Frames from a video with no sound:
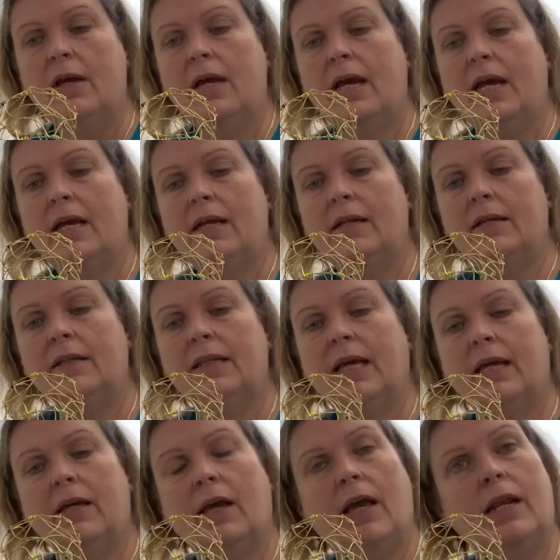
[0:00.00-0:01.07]
and
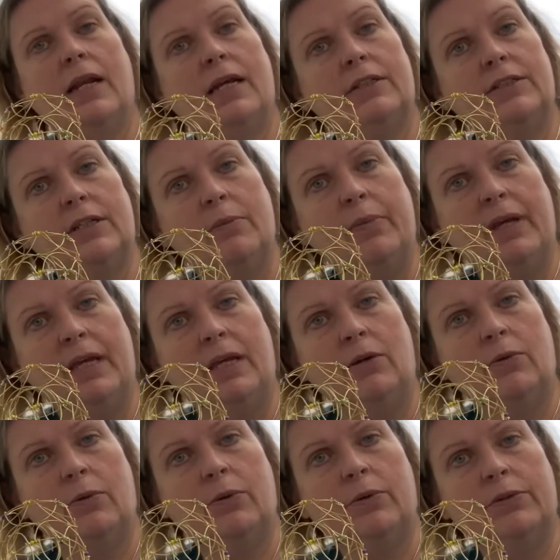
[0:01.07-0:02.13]
that can actually be
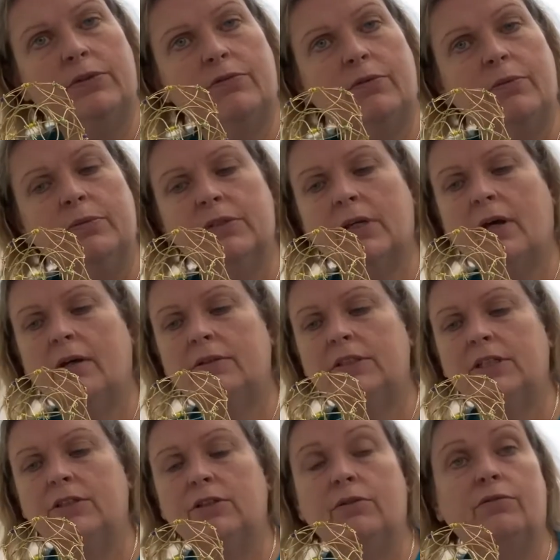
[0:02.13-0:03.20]
caused from scar
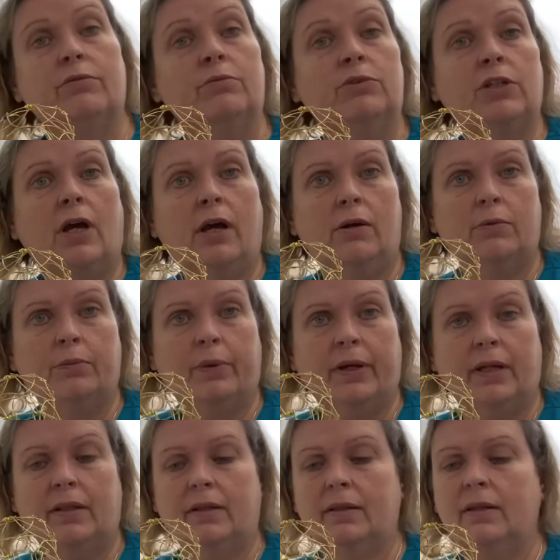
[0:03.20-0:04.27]
tissue from
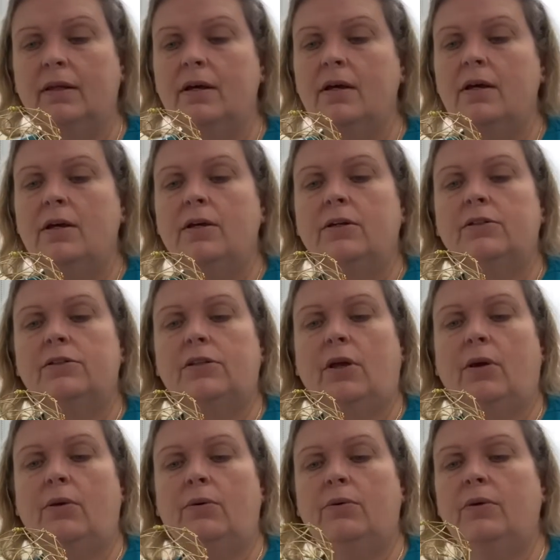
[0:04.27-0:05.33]
childbirth.
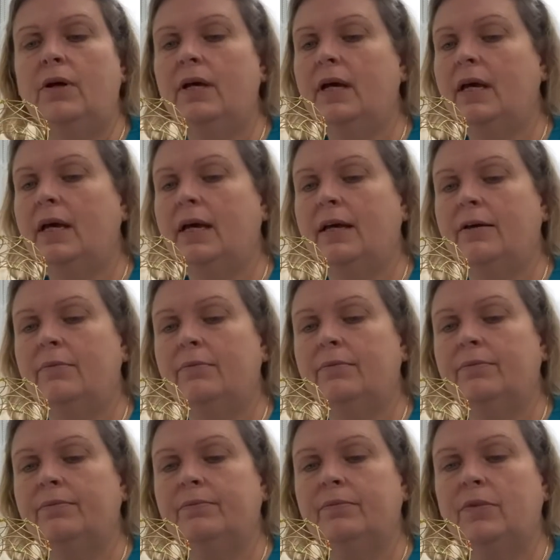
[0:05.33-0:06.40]
So
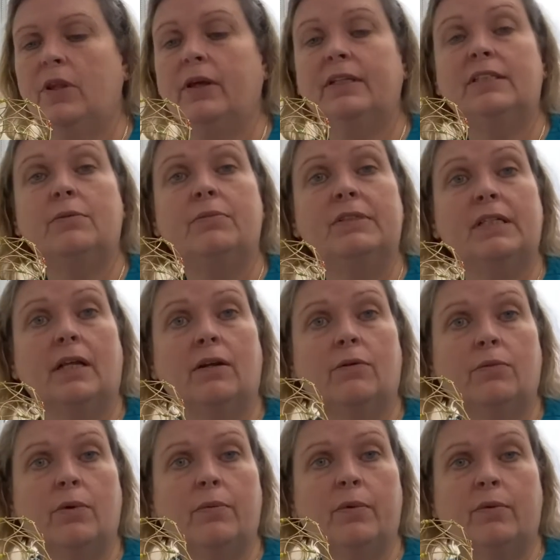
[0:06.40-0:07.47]
90%
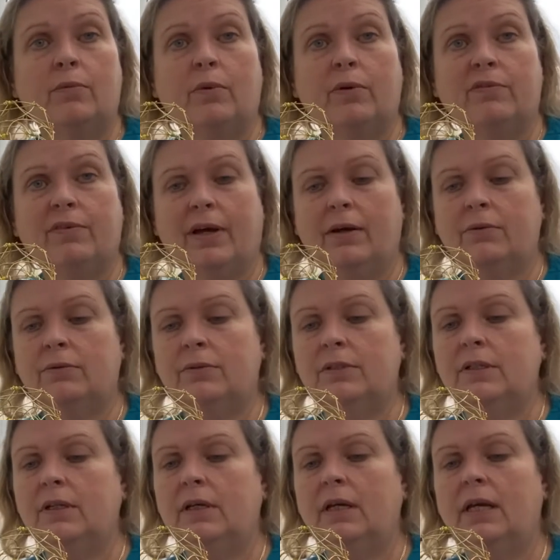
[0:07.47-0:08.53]
of women were found
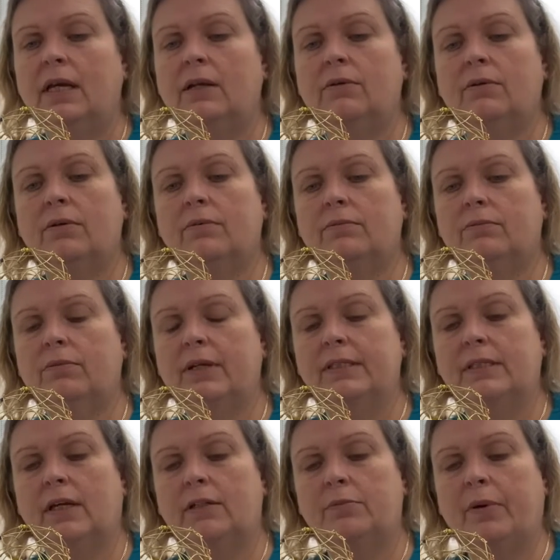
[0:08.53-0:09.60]
in a
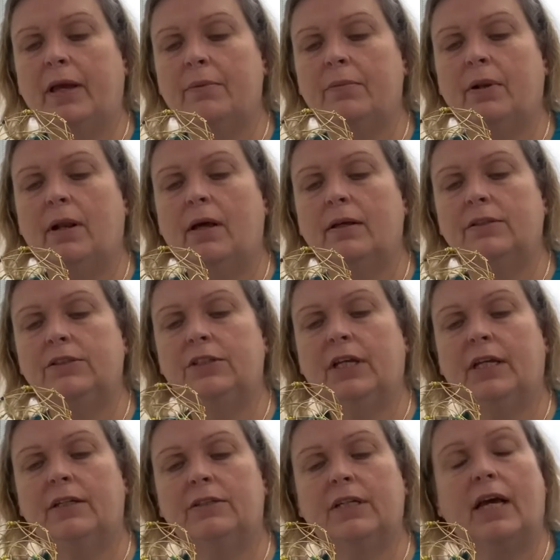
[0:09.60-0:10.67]
research paper last
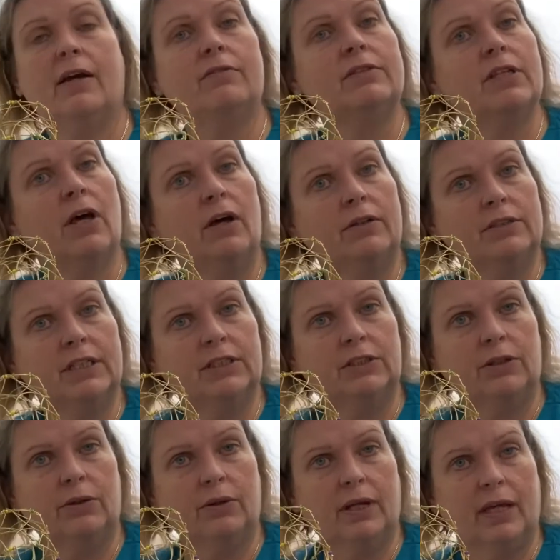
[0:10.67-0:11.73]
year to have scar
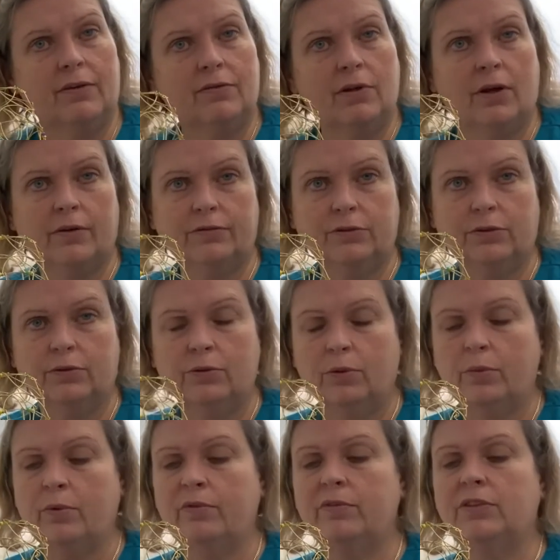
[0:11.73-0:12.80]
tissue even after a
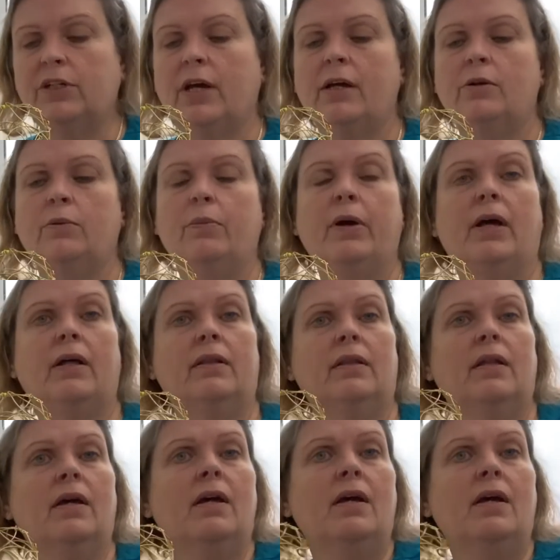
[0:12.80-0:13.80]
normal vaginal birth,